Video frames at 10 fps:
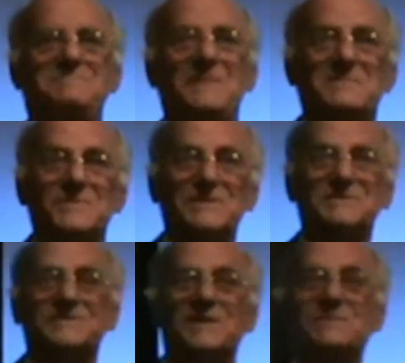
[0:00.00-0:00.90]
he'd been with
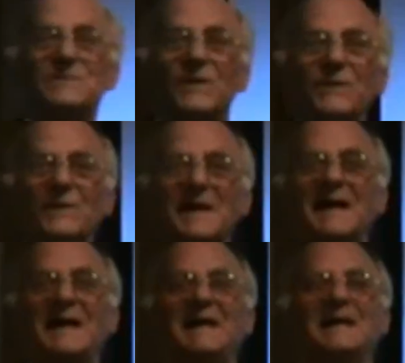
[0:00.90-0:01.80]
her so long.
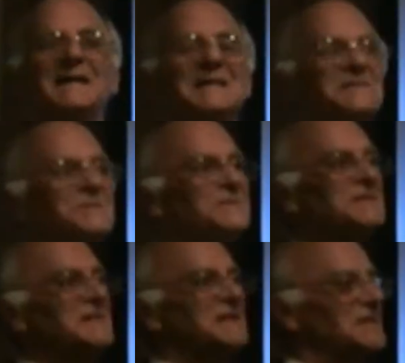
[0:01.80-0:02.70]
She was in the